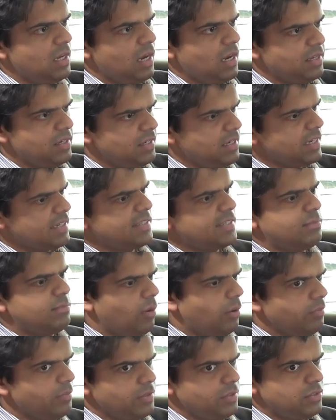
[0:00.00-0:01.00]
and next
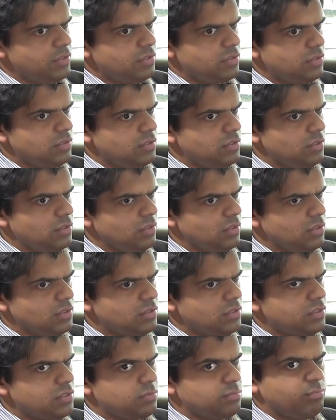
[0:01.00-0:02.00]
moment
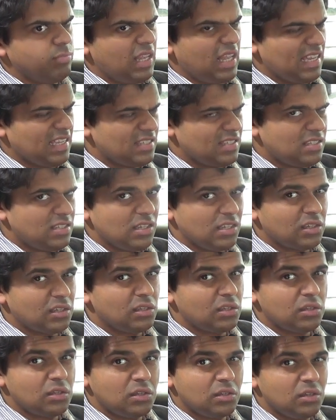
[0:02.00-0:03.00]
it's
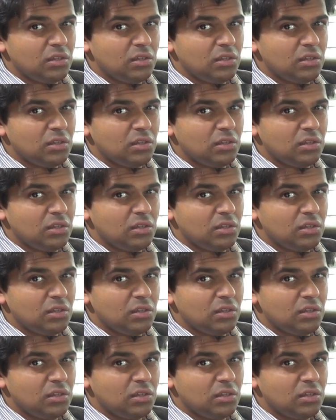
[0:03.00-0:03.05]
plastic.